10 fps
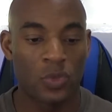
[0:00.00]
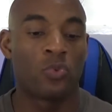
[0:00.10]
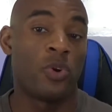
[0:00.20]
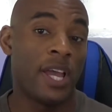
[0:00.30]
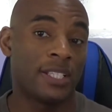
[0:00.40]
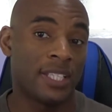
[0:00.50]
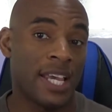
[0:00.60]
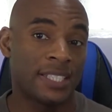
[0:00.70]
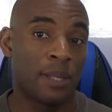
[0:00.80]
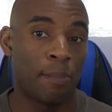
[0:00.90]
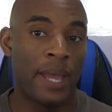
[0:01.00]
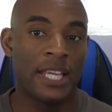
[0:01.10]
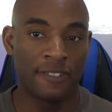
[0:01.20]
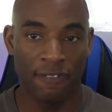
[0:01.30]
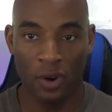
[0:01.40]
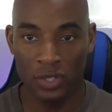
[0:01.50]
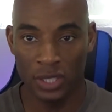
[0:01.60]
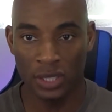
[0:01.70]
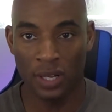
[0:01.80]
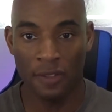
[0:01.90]
Red says the base
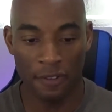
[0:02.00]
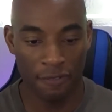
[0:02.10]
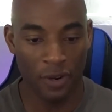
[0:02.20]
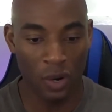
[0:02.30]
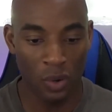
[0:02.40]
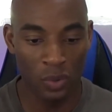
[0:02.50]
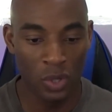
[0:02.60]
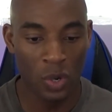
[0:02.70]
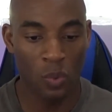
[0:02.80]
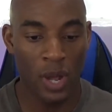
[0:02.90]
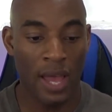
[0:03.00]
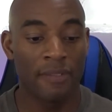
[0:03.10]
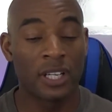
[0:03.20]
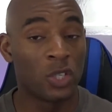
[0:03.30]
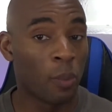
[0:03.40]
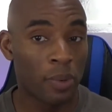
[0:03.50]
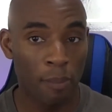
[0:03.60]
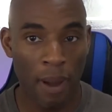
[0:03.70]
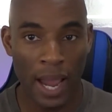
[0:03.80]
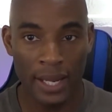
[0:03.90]
version of the phone will have an
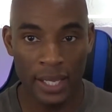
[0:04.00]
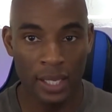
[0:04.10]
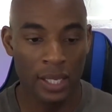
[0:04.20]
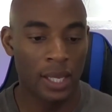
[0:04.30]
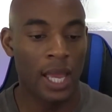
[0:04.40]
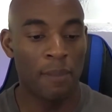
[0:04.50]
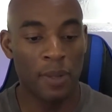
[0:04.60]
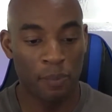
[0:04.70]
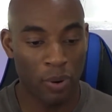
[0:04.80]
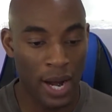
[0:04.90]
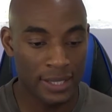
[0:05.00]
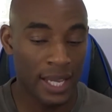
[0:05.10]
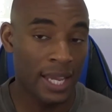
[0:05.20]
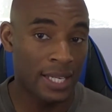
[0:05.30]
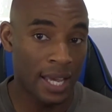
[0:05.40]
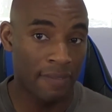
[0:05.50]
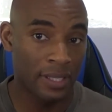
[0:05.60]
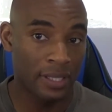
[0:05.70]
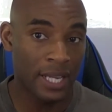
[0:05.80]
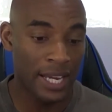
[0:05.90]
aluminum body and be priced at
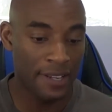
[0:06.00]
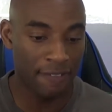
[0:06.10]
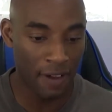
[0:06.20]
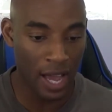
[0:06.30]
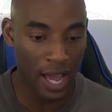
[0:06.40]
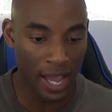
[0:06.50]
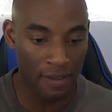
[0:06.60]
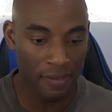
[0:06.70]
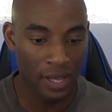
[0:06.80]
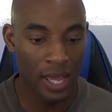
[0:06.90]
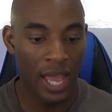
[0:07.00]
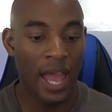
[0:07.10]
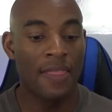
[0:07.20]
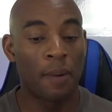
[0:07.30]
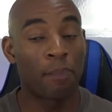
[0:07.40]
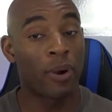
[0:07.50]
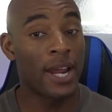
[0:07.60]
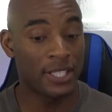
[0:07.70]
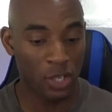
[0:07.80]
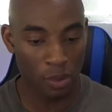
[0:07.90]
$1195, and the
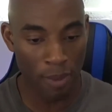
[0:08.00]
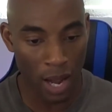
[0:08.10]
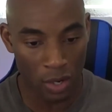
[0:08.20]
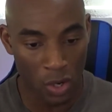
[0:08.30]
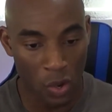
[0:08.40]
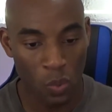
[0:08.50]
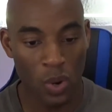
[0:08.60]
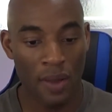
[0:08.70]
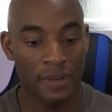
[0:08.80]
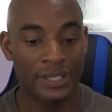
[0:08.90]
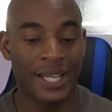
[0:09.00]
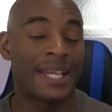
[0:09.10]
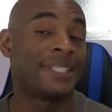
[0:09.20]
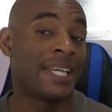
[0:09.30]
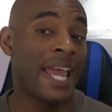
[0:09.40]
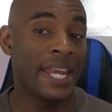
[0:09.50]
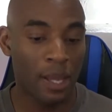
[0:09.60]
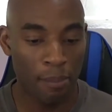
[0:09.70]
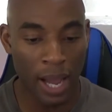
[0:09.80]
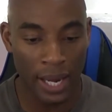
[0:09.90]
pricier model will have a
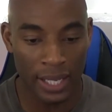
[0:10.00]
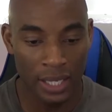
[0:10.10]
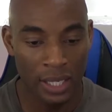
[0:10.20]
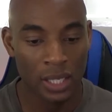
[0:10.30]
titanium body